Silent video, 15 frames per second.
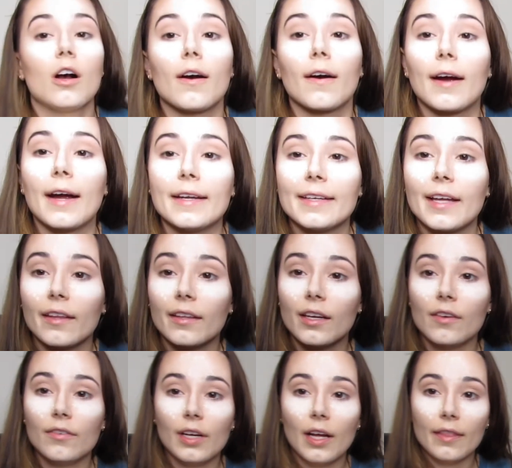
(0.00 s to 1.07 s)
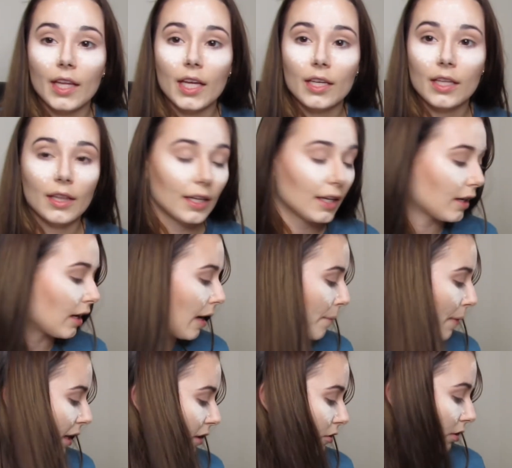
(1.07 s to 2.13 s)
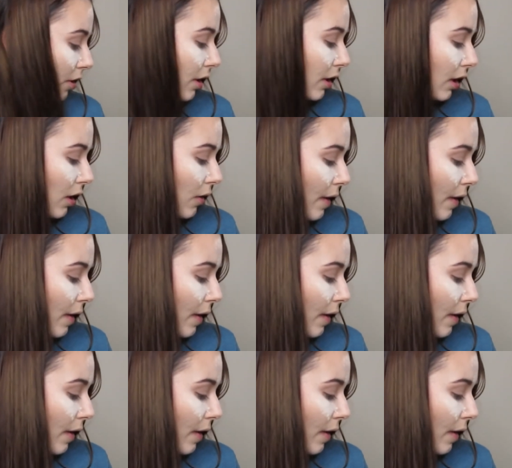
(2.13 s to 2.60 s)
All right, now that I've got that in there, I'm actually gonna go